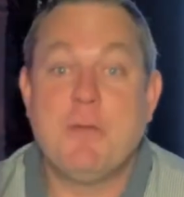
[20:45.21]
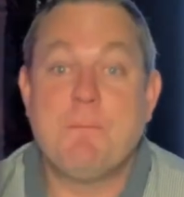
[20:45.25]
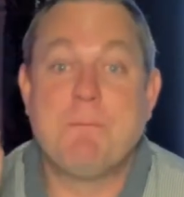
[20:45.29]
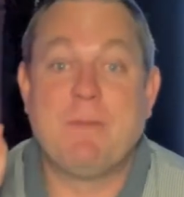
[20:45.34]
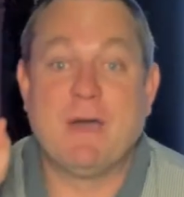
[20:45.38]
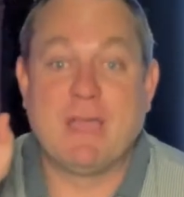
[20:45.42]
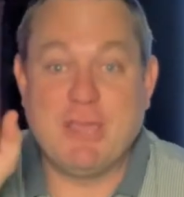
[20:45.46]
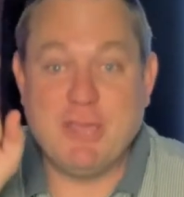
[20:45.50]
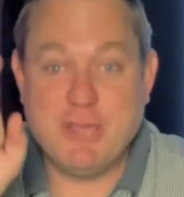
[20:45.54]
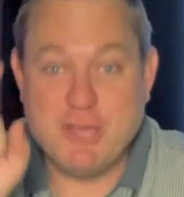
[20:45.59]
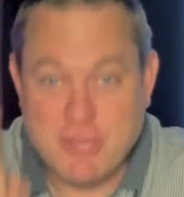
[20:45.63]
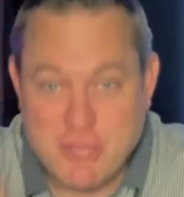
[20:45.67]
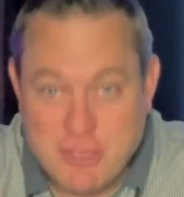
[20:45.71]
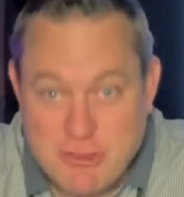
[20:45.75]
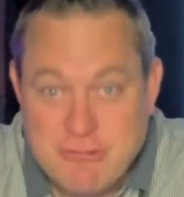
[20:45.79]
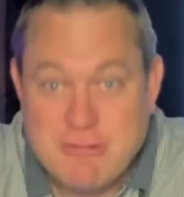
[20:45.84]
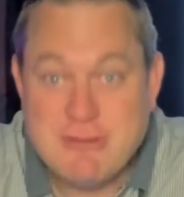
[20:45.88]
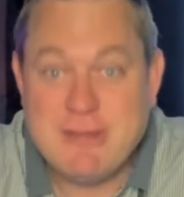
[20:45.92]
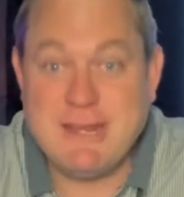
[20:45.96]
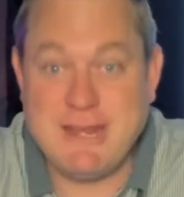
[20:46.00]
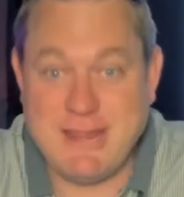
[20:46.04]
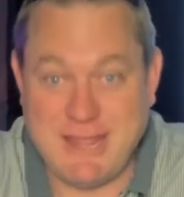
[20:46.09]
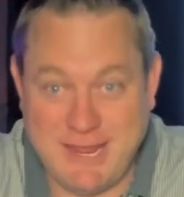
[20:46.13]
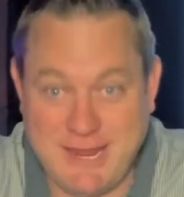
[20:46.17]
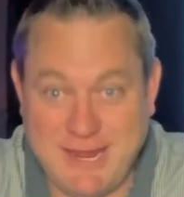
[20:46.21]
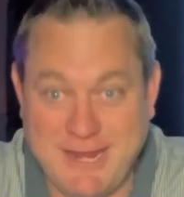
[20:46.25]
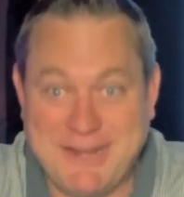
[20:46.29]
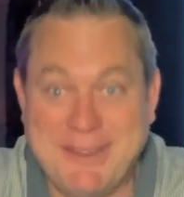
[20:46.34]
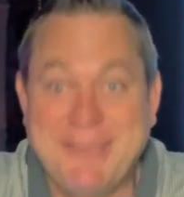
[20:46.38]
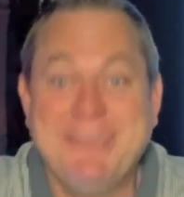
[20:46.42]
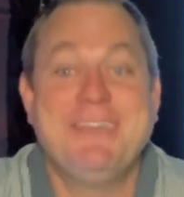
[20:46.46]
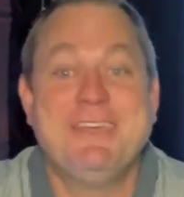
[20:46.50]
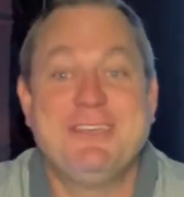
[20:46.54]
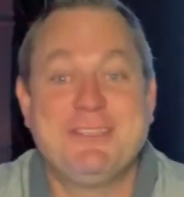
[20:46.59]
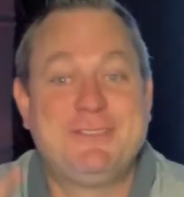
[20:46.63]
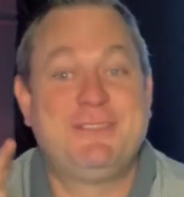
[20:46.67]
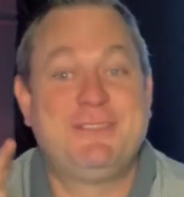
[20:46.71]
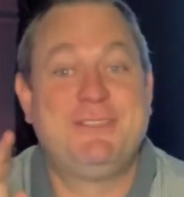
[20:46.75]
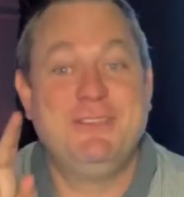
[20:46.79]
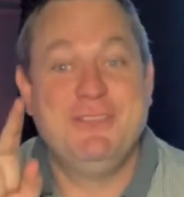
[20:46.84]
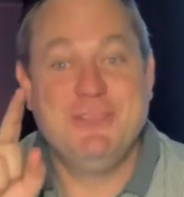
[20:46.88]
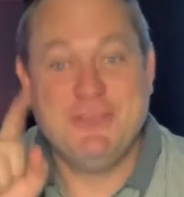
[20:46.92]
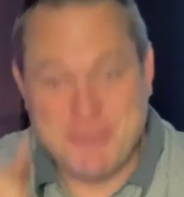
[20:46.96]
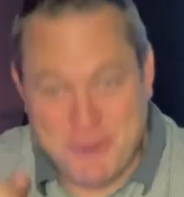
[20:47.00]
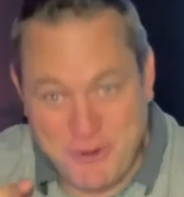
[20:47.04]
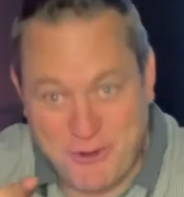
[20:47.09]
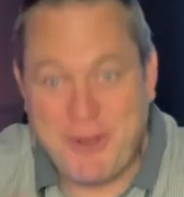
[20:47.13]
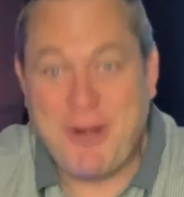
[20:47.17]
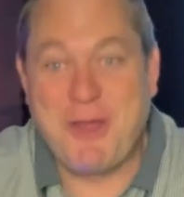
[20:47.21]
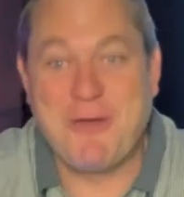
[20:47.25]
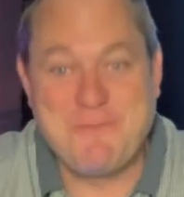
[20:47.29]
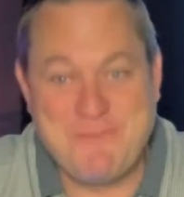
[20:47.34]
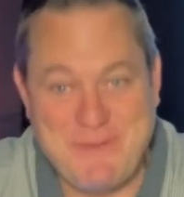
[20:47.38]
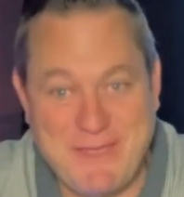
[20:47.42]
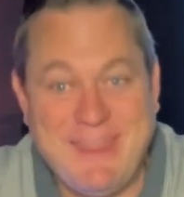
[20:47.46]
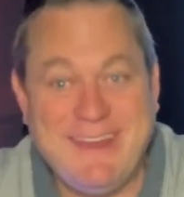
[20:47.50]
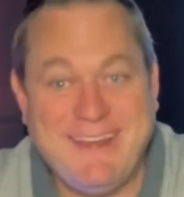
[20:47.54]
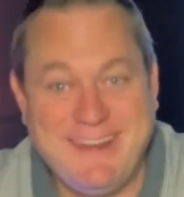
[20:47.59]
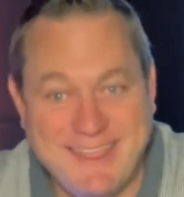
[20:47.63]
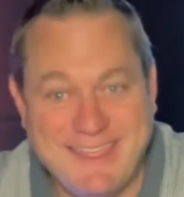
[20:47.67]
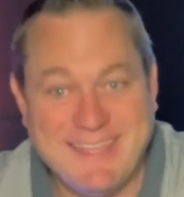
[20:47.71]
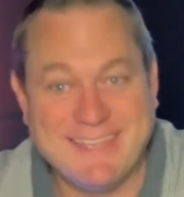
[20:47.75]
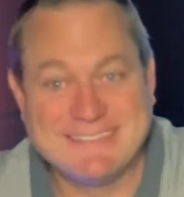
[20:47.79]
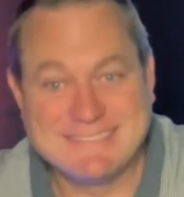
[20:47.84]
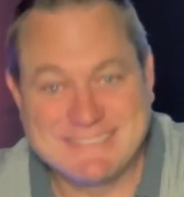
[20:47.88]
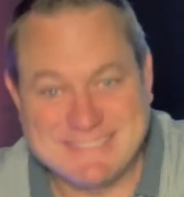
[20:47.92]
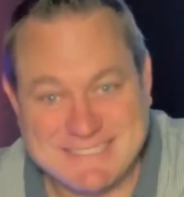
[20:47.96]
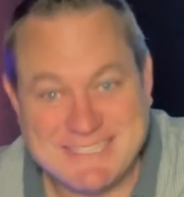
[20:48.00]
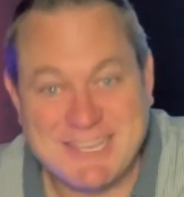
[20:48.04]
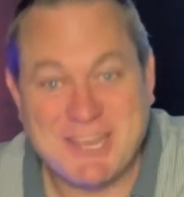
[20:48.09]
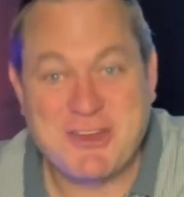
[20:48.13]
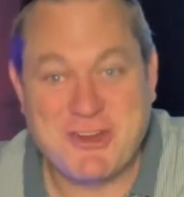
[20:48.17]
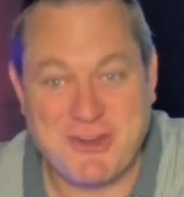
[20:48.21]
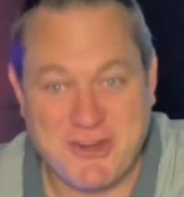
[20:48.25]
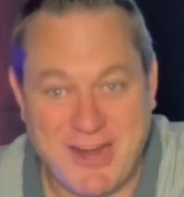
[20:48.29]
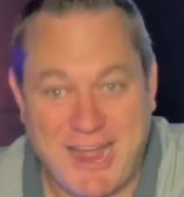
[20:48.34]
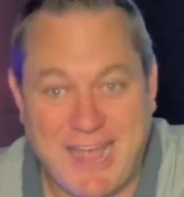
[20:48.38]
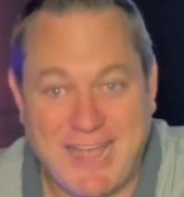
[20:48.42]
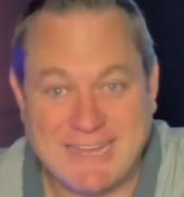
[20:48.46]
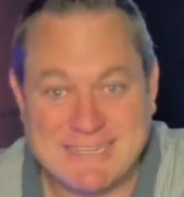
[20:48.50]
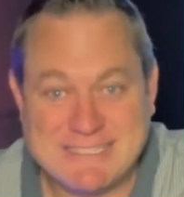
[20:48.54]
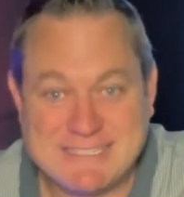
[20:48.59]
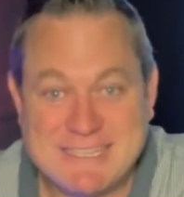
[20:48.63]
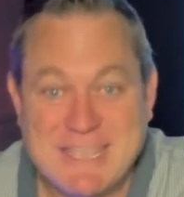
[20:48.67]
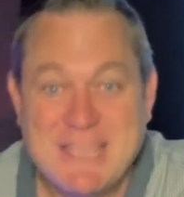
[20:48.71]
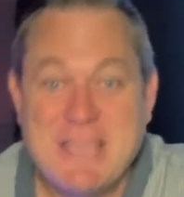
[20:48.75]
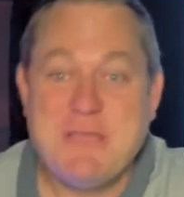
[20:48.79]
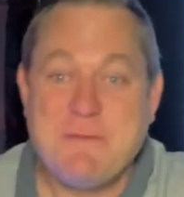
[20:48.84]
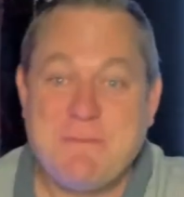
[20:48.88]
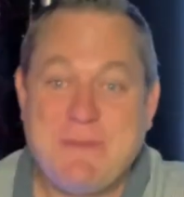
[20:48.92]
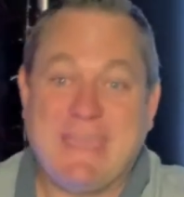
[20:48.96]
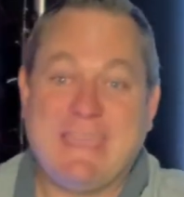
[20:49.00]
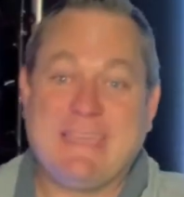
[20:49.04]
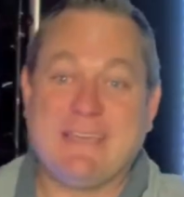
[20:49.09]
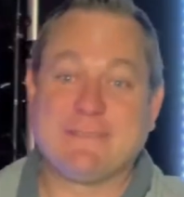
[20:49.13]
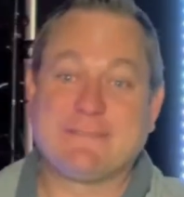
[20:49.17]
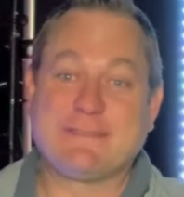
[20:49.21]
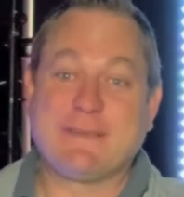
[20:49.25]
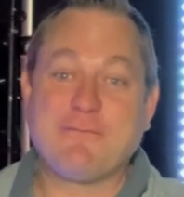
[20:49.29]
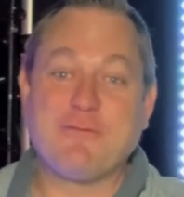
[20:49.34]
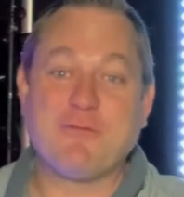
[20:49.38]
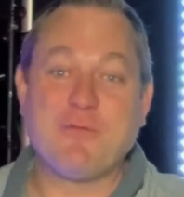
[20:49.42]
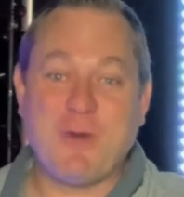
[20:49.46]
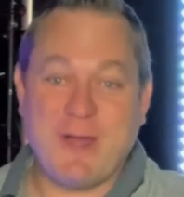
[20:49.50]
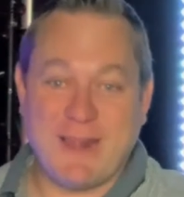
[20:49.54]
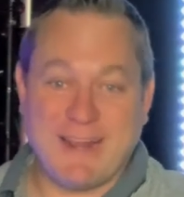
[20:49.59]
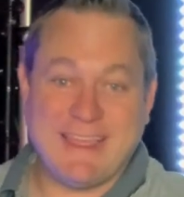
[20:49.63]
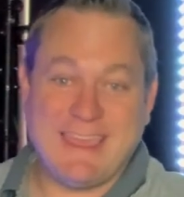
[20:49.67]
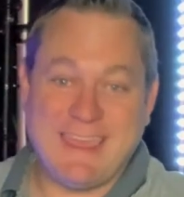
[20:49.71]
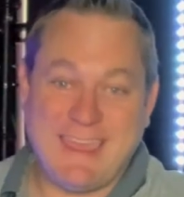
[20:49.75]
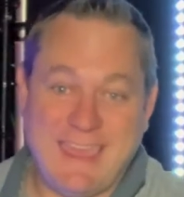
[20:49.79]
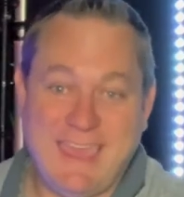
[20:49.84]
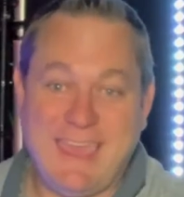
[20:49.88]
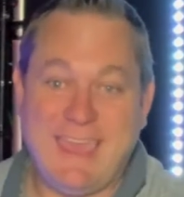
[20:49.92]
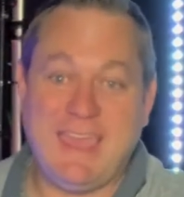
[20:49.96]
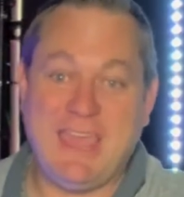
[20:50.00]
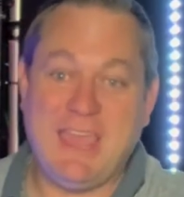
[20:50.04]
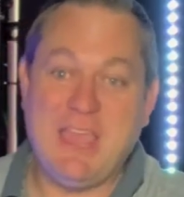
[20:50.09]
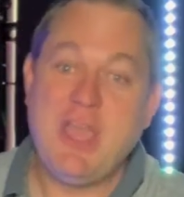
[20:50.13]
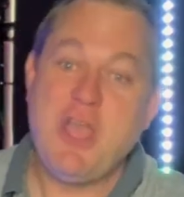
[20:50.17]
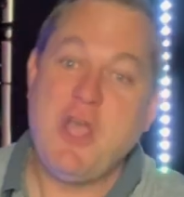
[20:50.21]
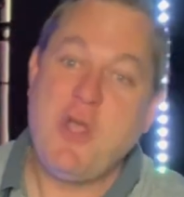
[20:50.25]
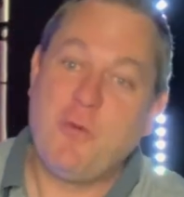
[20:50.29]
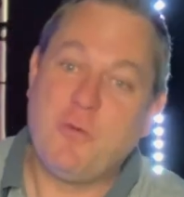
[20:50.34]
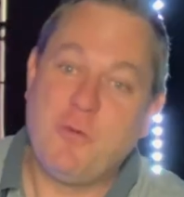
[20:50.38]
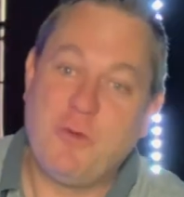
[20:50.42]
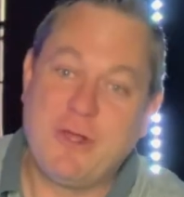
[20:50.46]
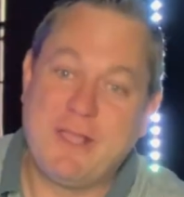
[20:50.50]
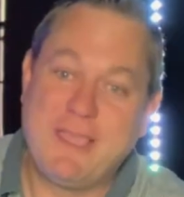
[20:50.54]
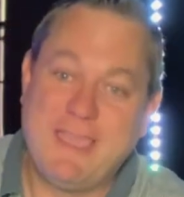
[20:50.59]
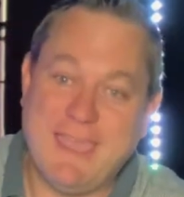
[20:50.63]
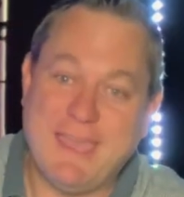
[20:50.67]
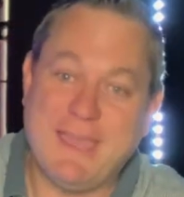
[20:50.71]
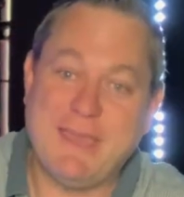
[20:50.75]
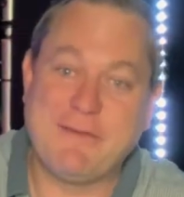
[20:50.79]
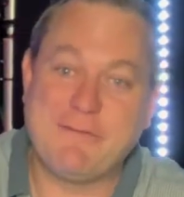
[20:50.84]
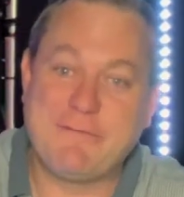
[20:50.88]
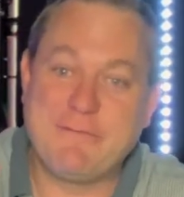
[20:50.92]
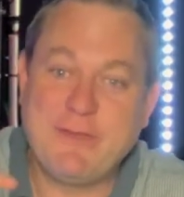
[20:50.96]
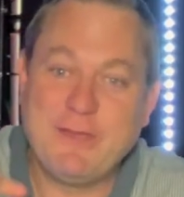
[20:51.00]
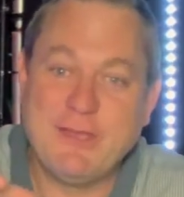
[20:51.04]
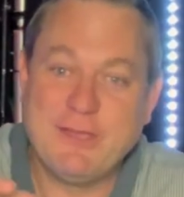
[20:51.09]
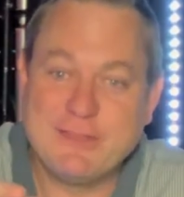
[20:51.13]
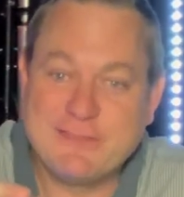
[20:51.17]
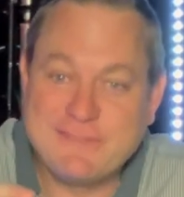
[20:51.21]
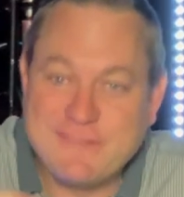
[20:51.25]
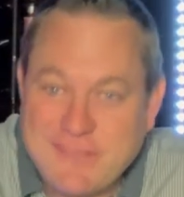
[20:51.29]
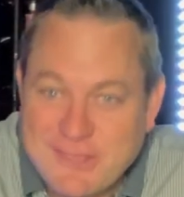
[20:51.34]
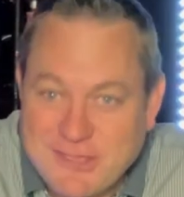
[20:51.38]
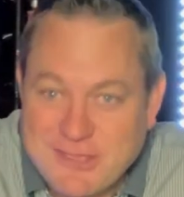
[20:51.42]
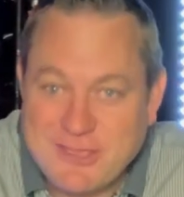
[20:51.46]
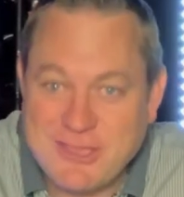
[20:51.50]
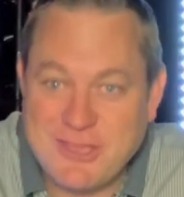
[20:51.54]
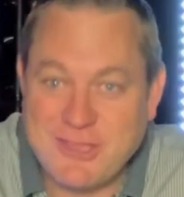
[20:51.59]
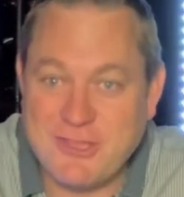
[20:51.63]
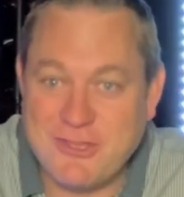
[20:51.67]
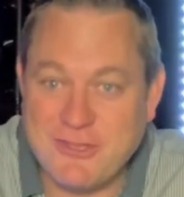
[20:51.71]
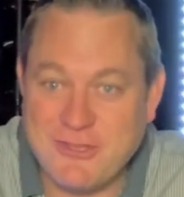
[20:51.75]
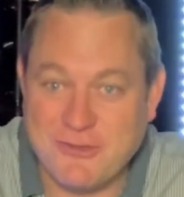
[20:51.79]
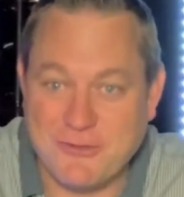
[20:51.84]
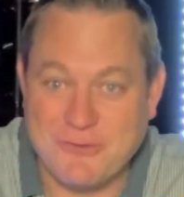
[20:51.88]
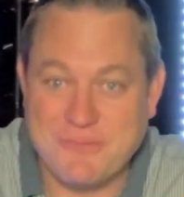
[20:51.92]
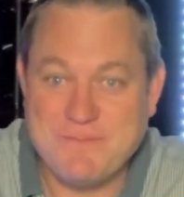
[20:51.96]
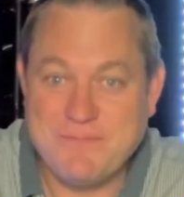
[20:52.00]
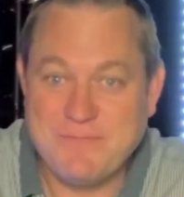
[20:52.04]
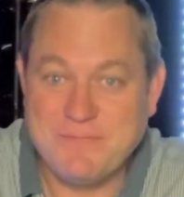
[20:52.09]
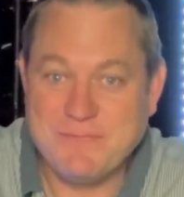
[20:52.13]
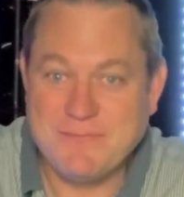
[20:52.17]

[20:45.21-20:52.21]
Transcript: but you need your obedience to Christ because of what he will give to you.